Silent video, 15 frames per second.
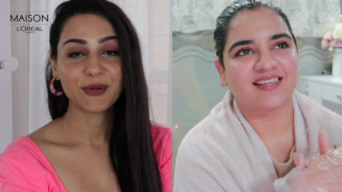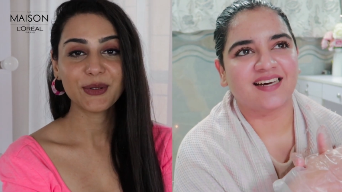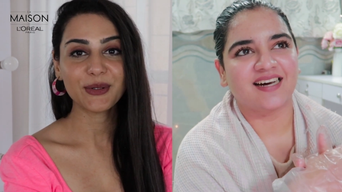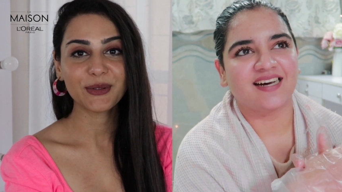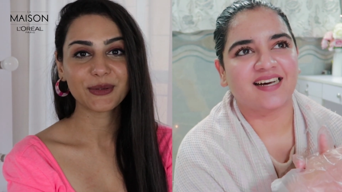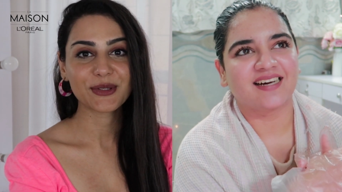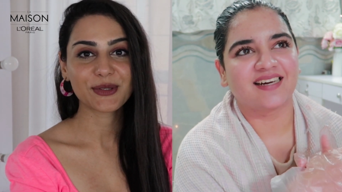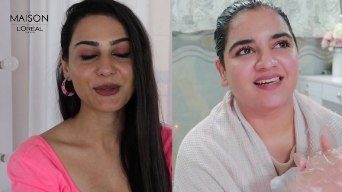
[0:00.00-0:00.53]

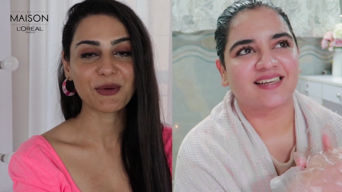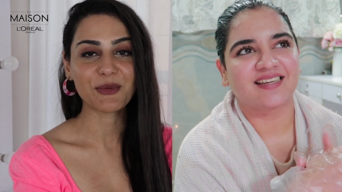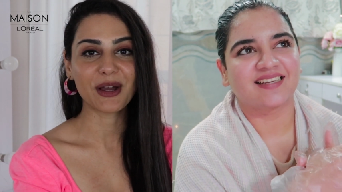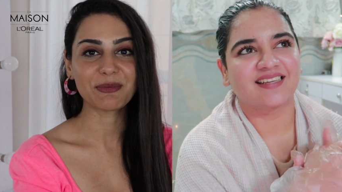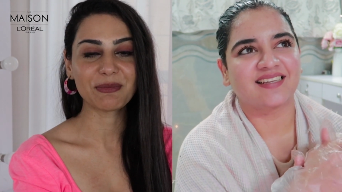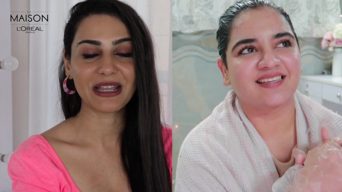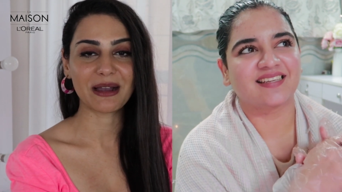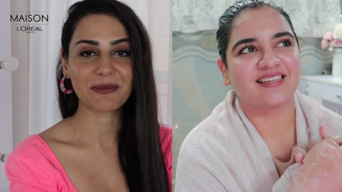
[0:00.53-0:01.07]
Speaker 1: Ooh, so
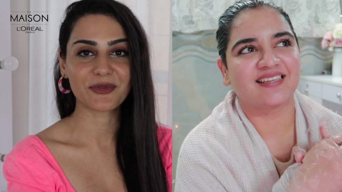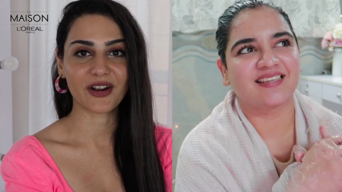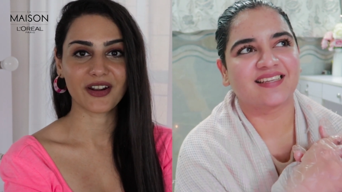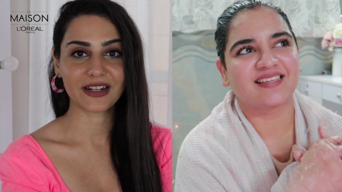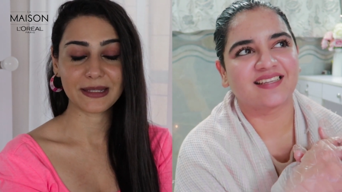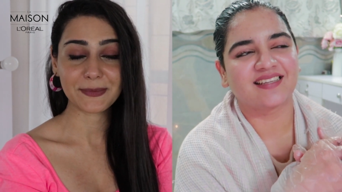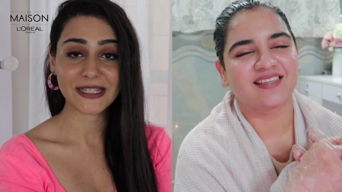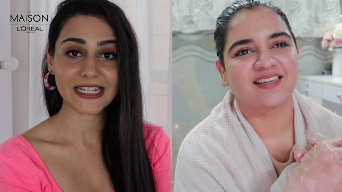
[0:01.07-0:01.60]
what makeup
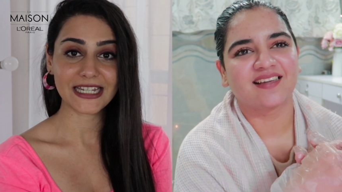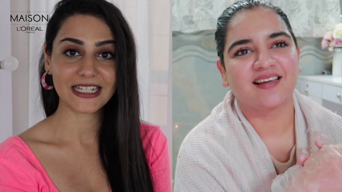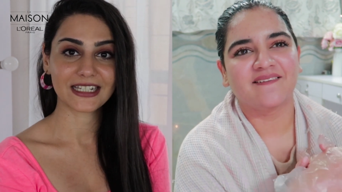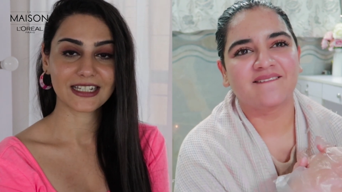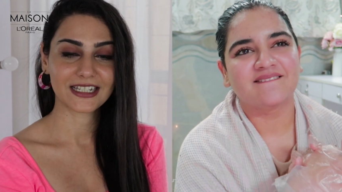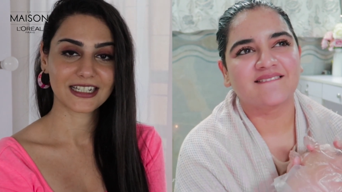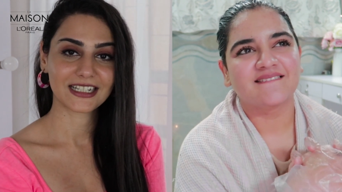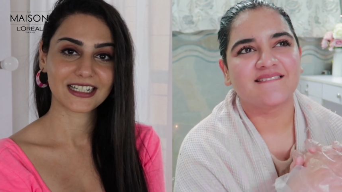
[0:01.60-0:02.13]
product? Lipstick?
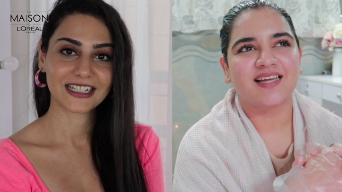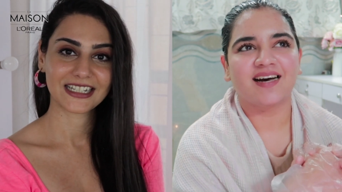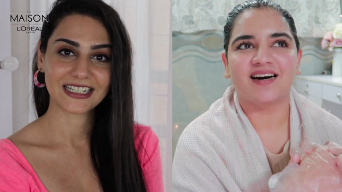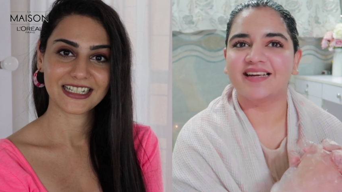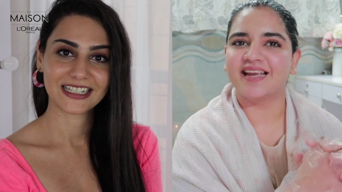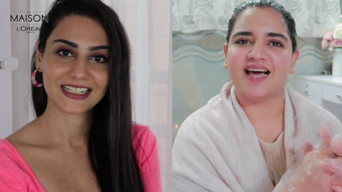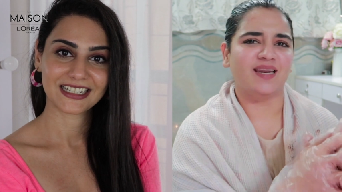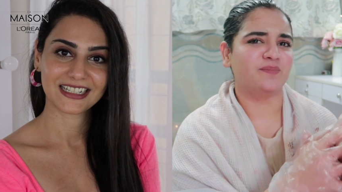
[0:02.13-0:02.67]

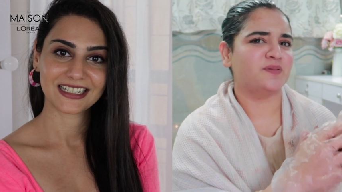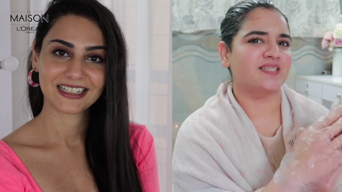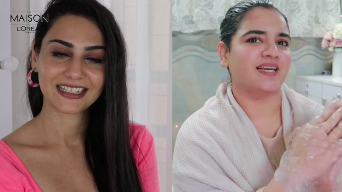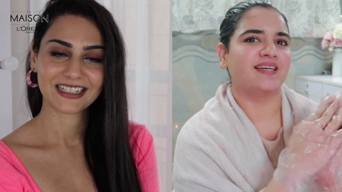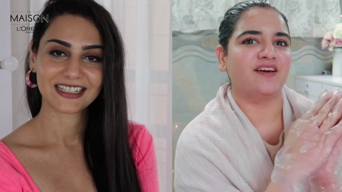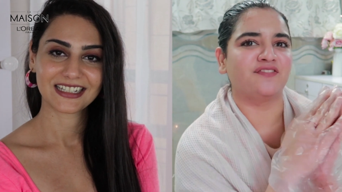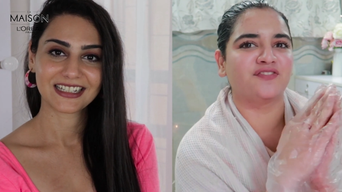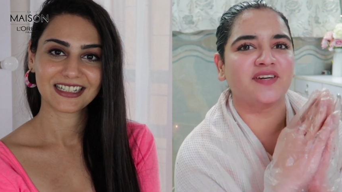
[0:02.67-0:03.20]
Speaker 2: Uh, yeah,
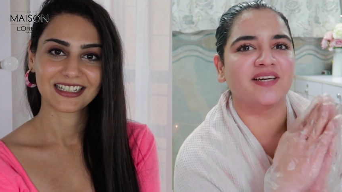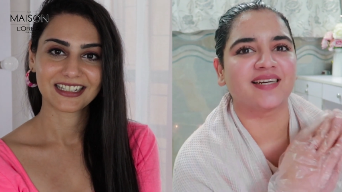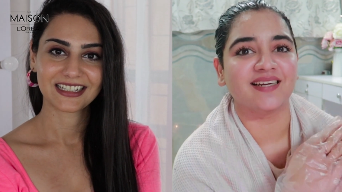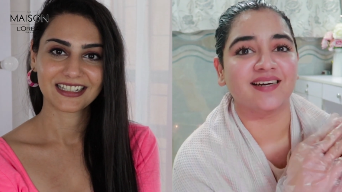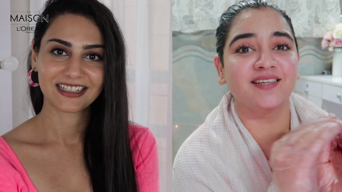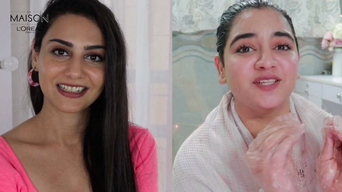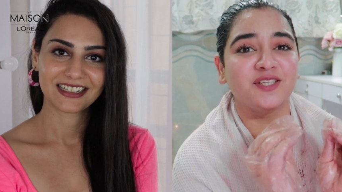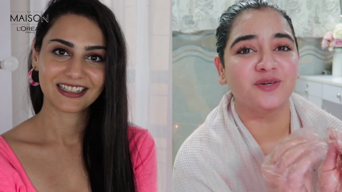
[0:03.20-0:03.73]
lipstick
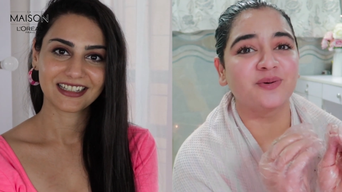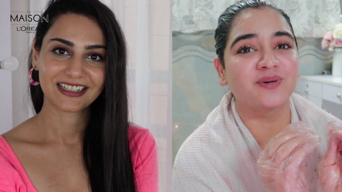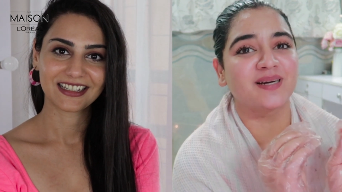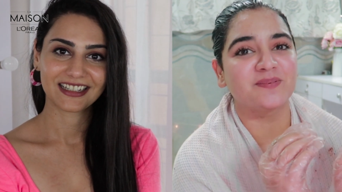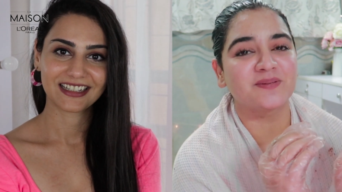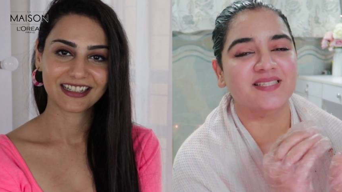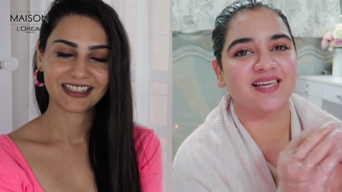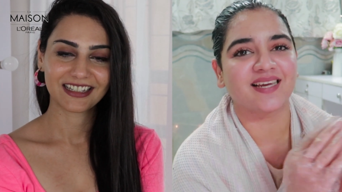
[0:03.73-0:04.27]
definitely. A nude
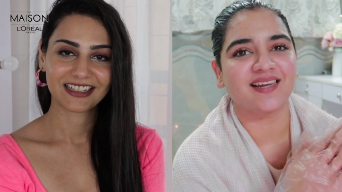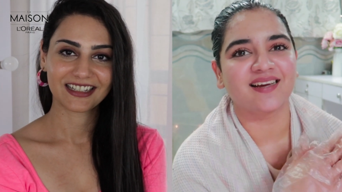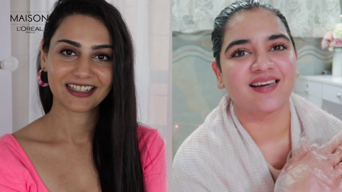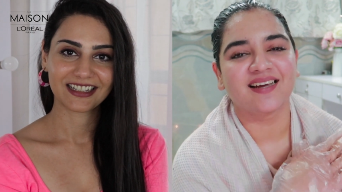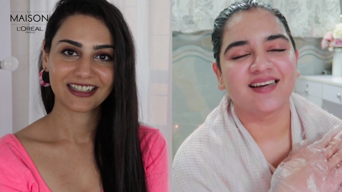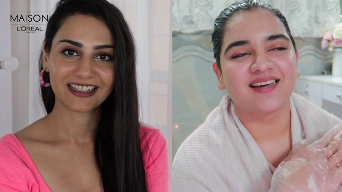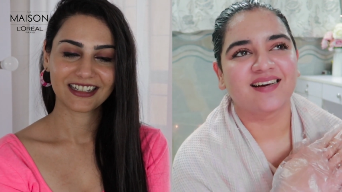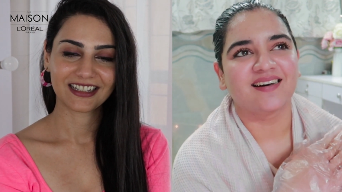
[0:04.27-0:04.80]
lipstick.
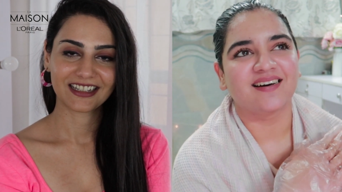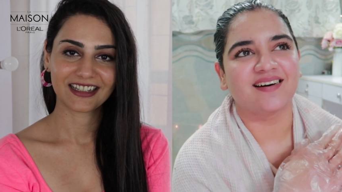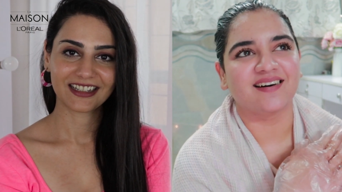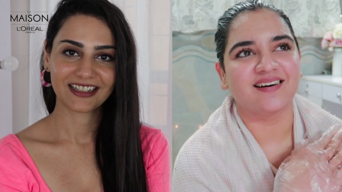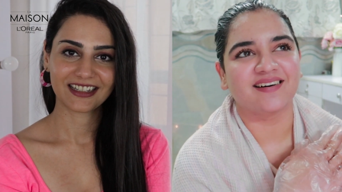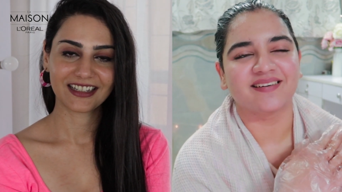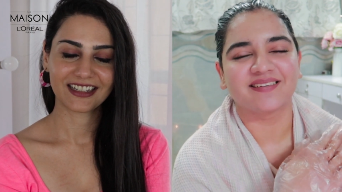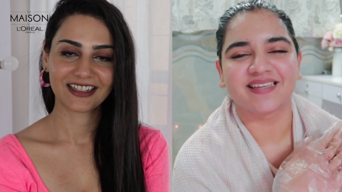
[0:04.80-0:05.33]

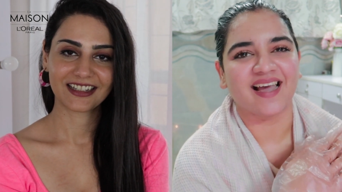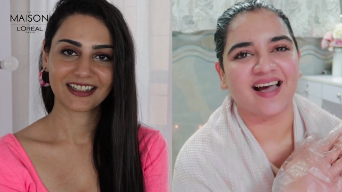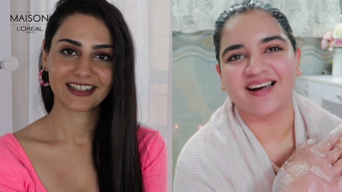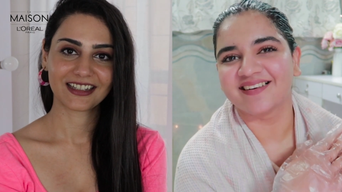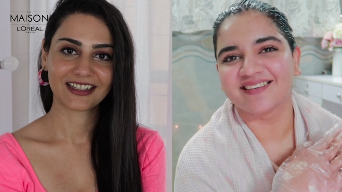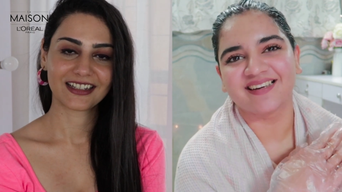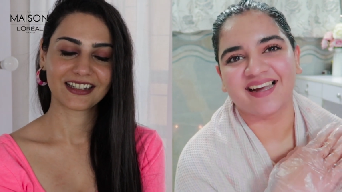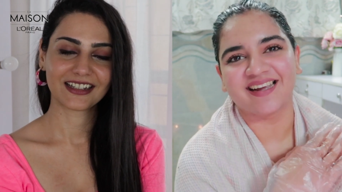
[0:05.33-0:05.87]
Uh,
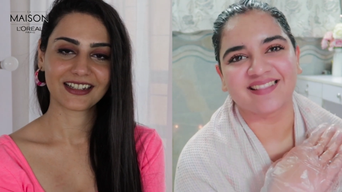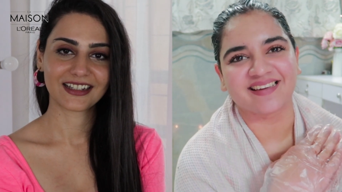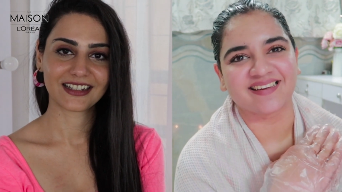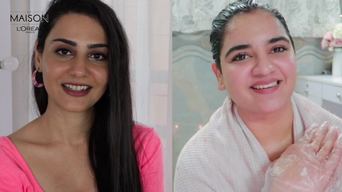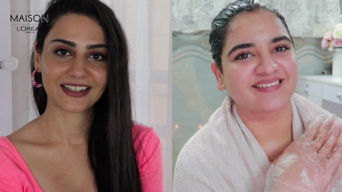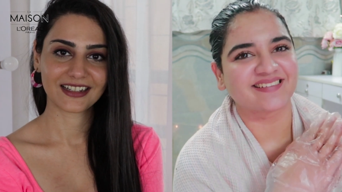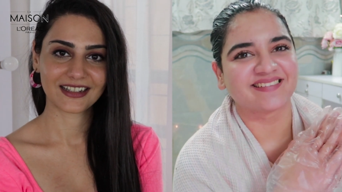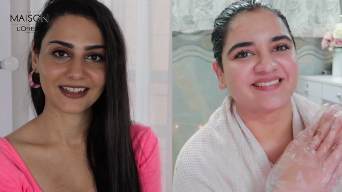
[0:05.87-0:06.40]
yeah, I
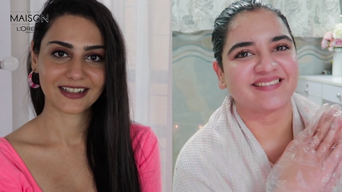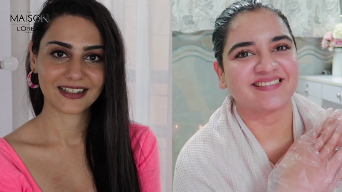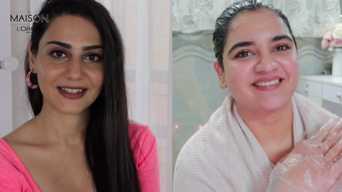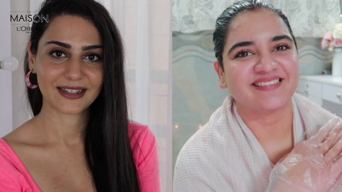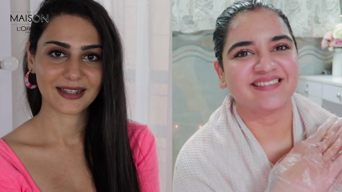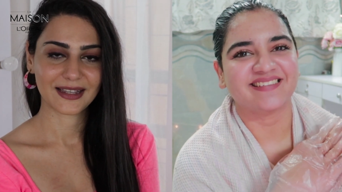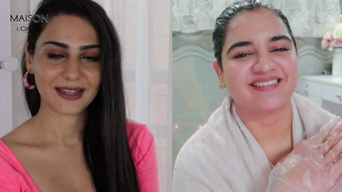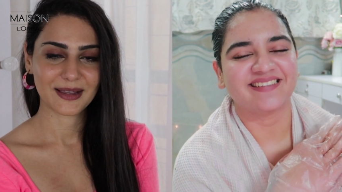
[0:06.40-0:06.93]
think.
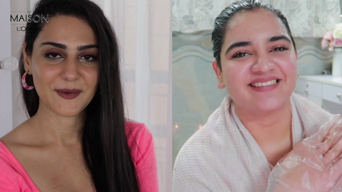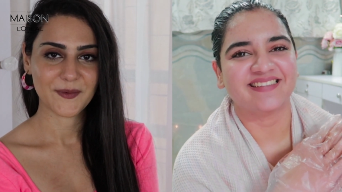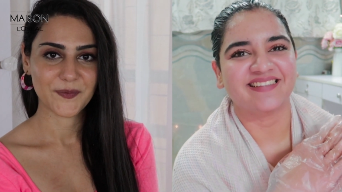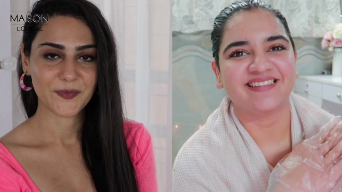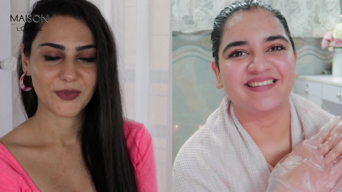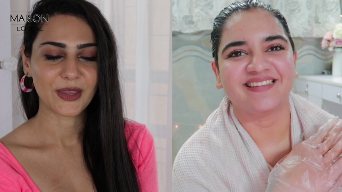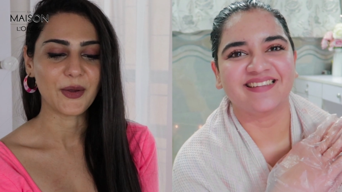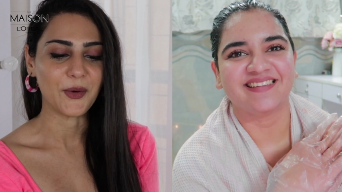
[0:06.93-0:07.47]

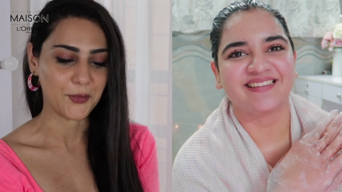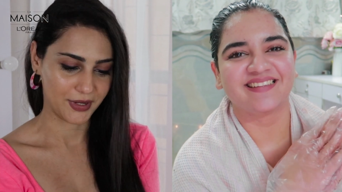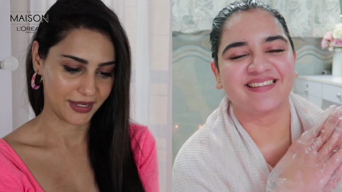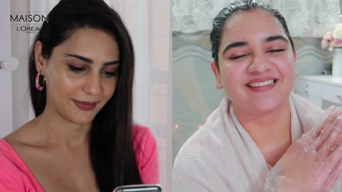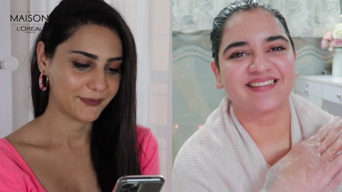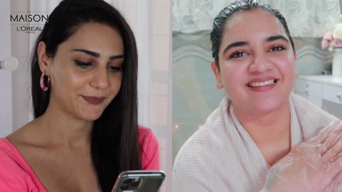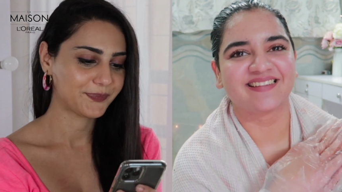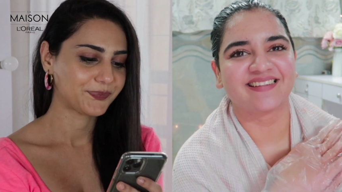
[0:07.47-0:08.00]
Speaker 1: Okay.